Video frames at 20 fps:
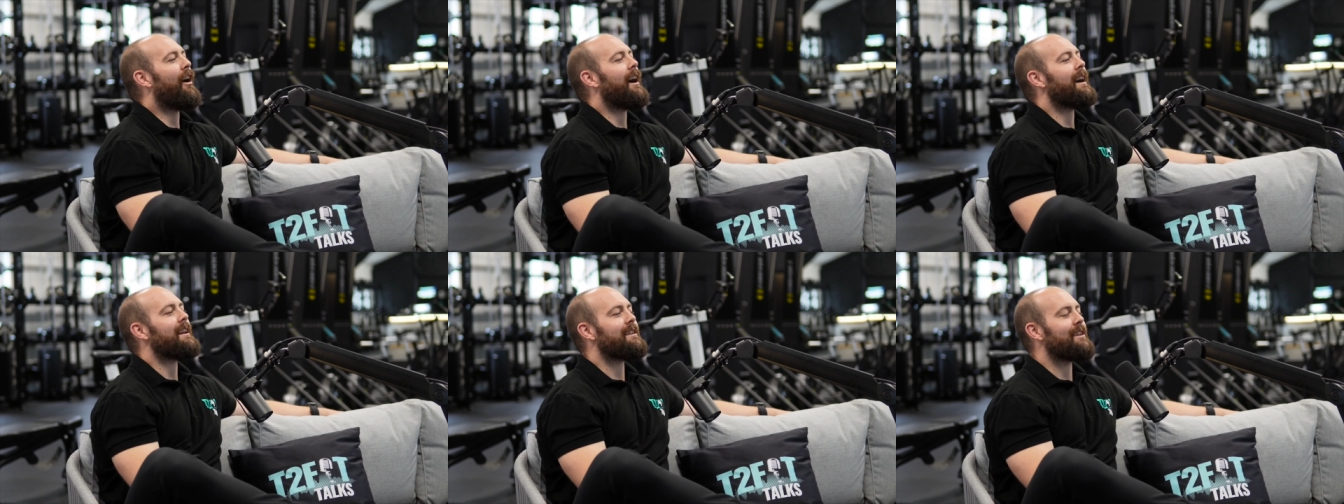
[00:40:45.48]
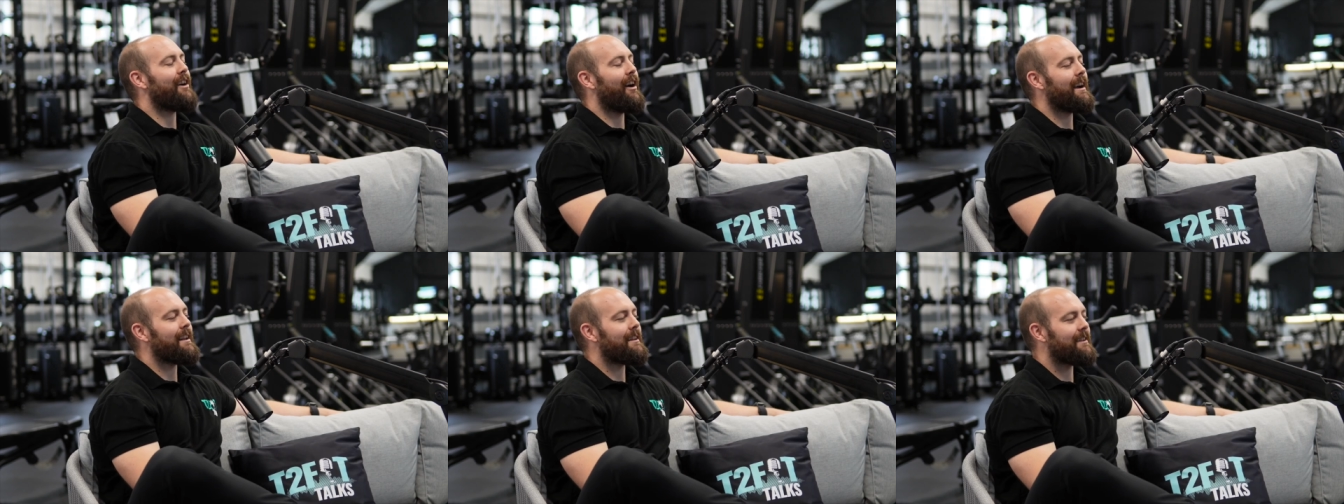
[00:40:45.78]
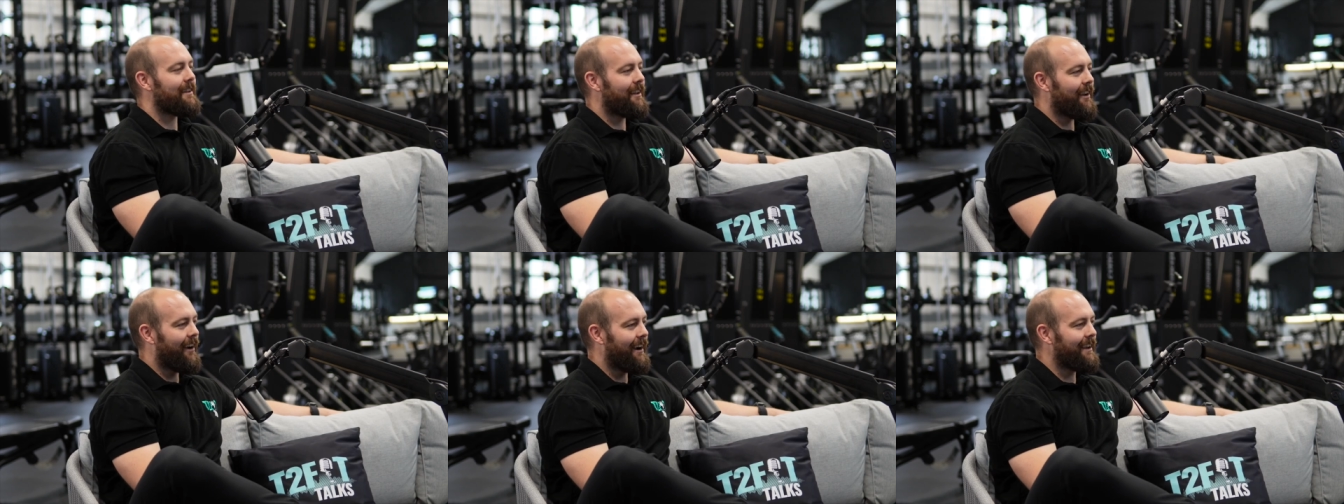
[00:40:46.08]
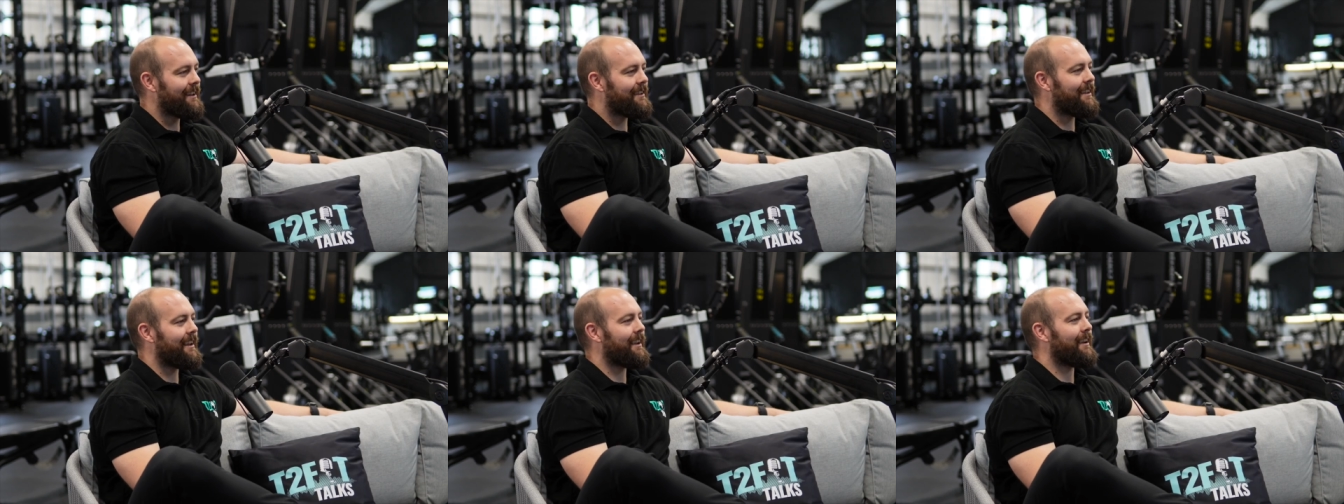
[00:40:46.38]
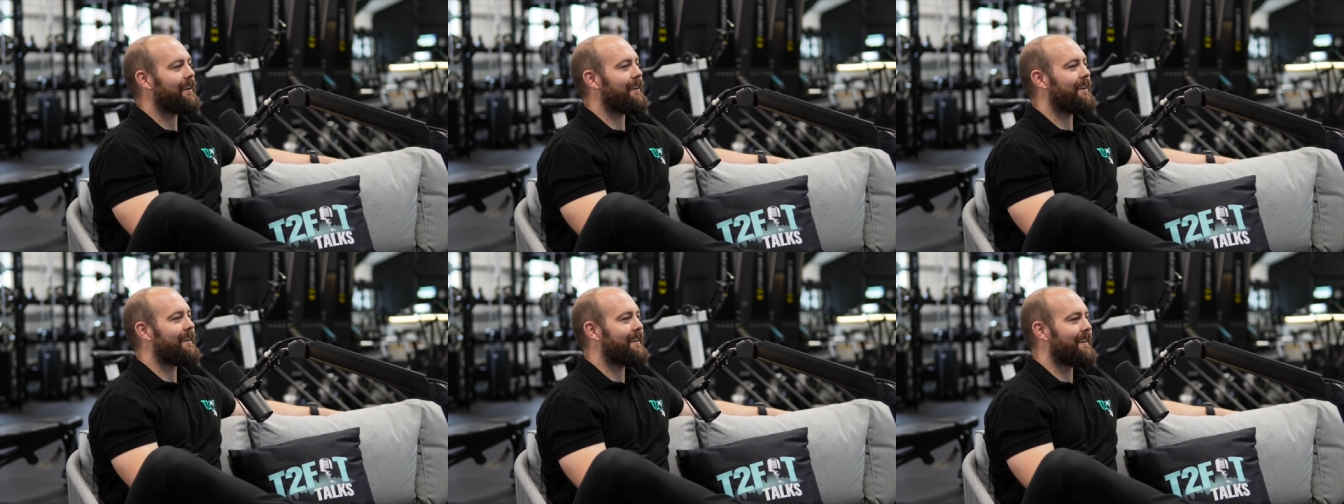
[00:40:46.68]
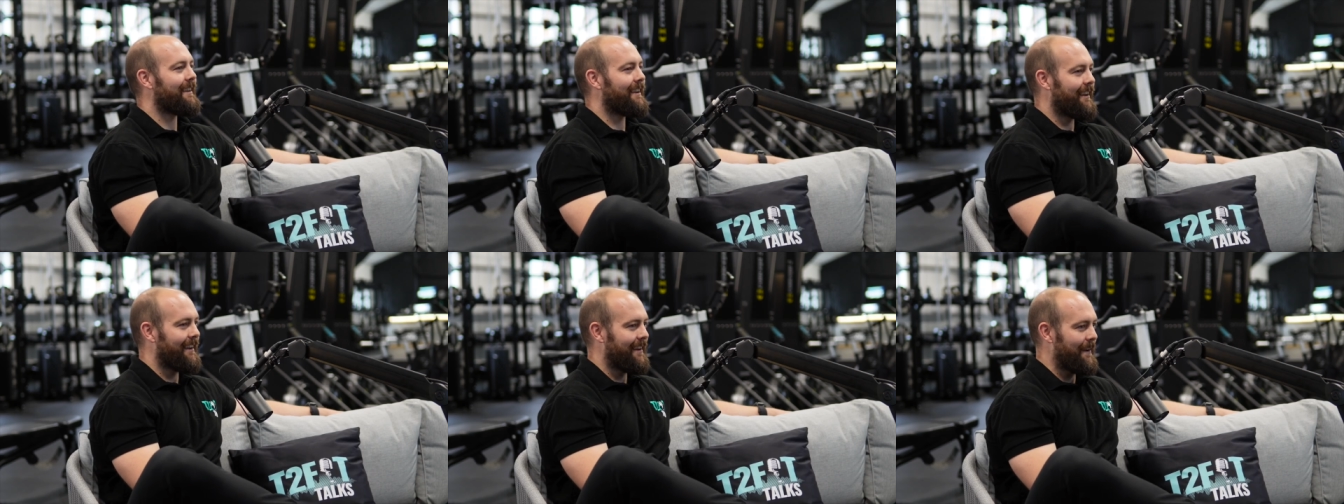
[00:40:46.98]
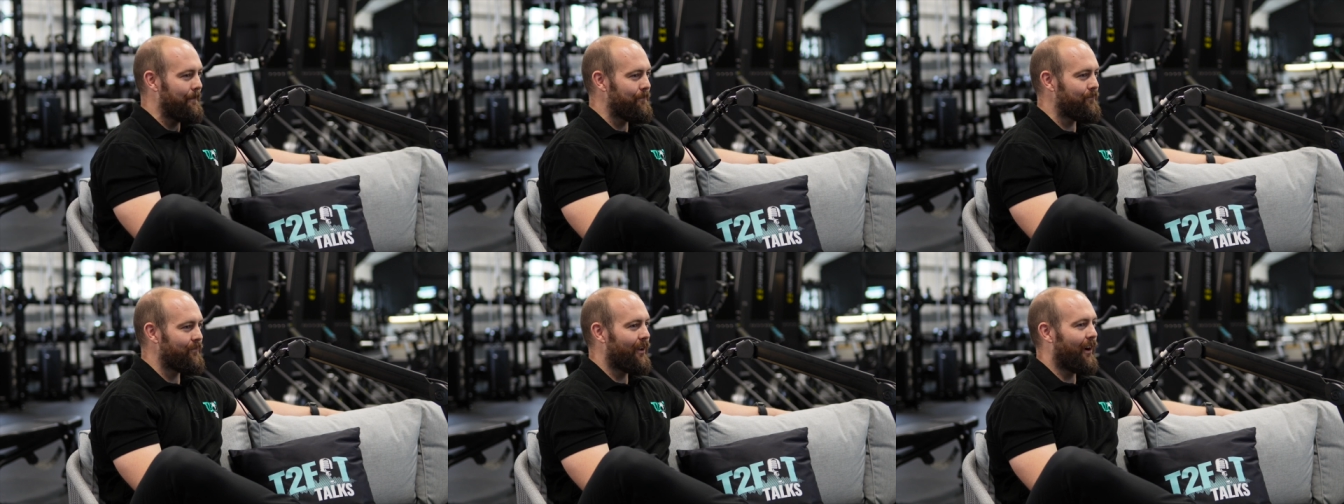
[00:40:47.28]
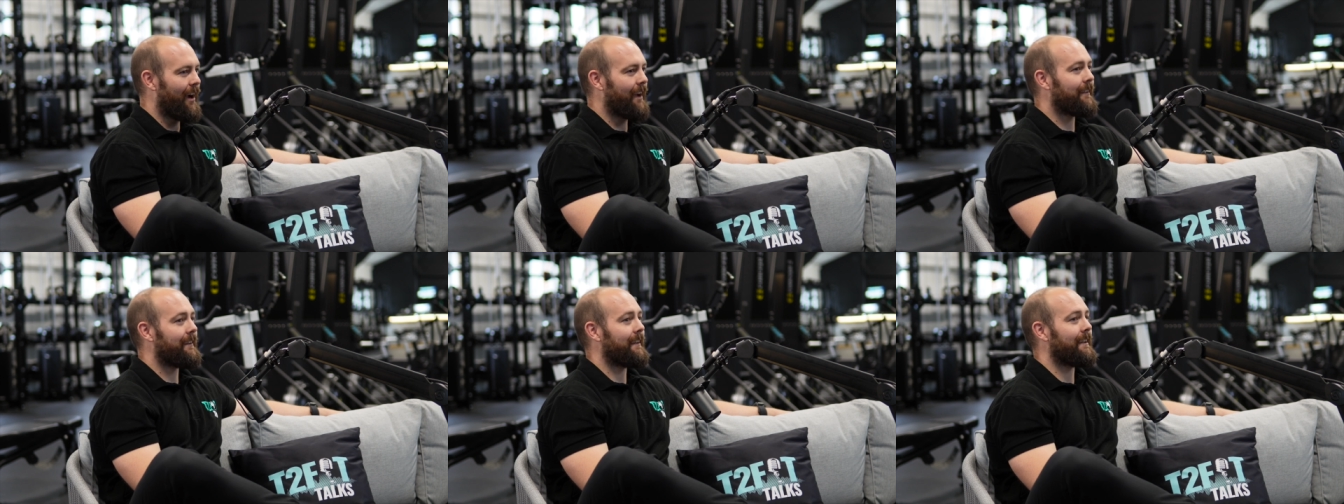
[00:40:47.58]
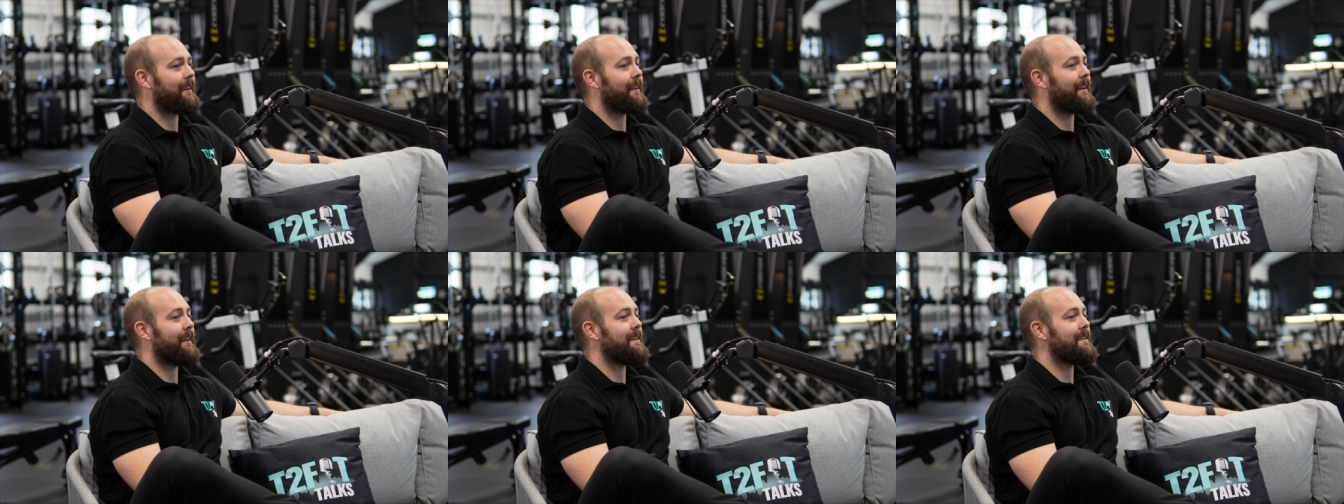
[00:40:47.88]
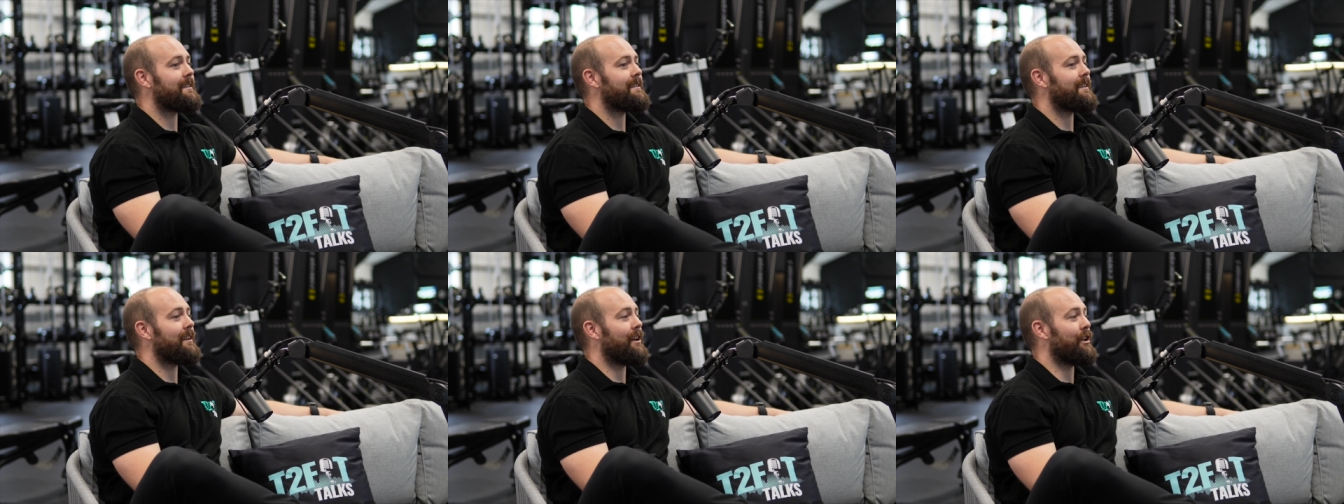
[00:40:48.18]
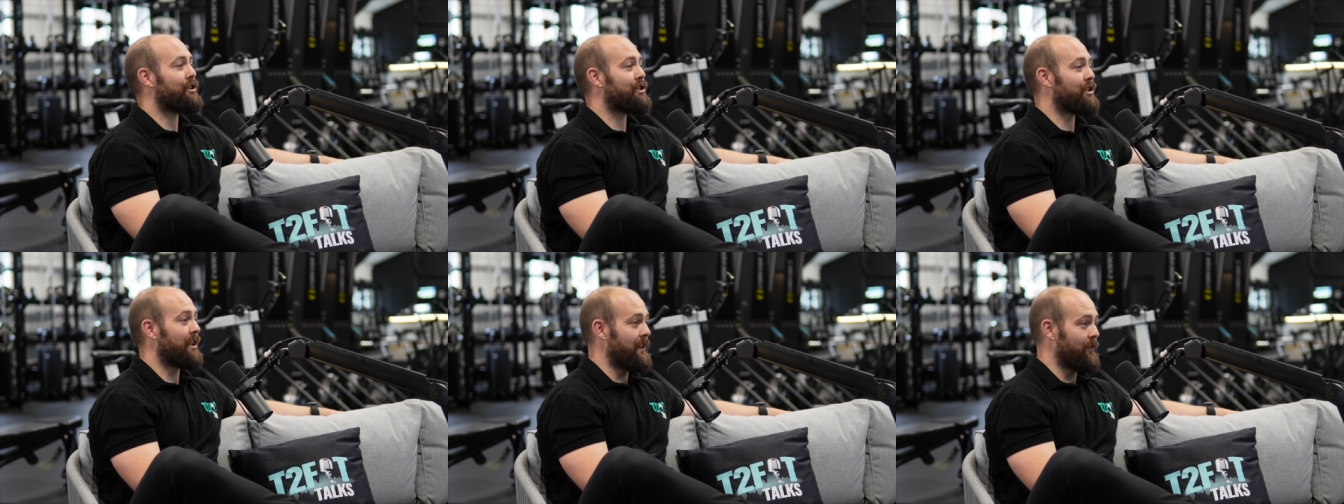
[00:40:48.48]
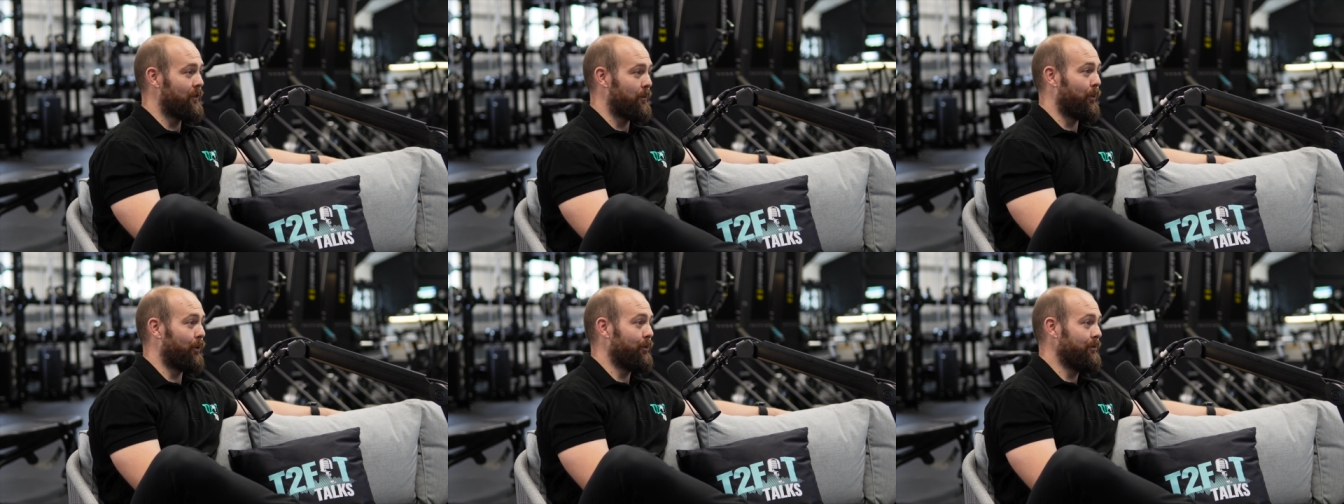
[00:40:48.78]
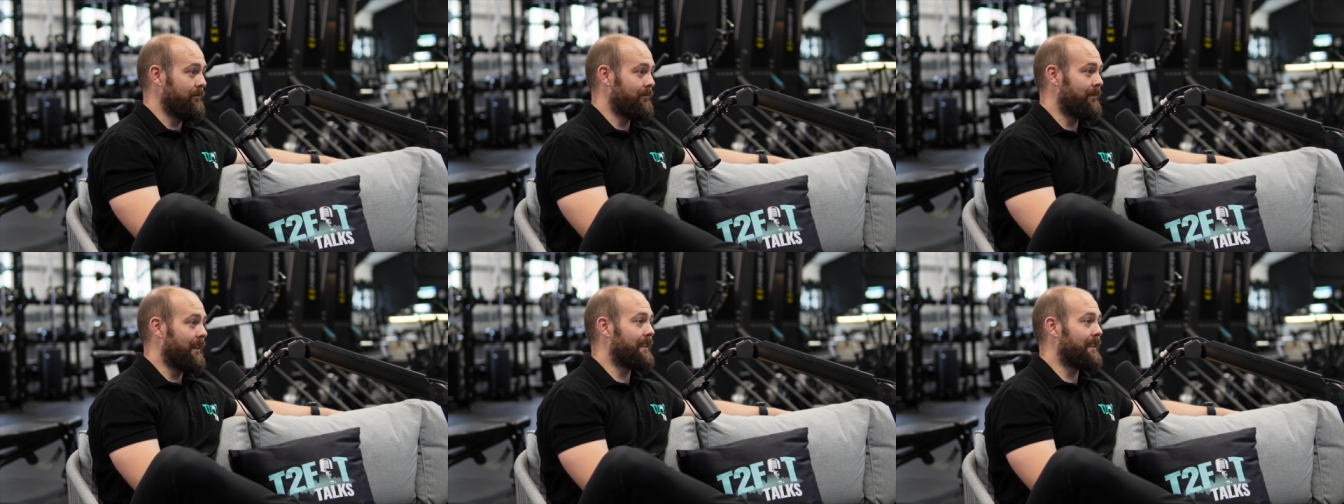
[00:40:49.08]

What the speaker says: I think it's achievable.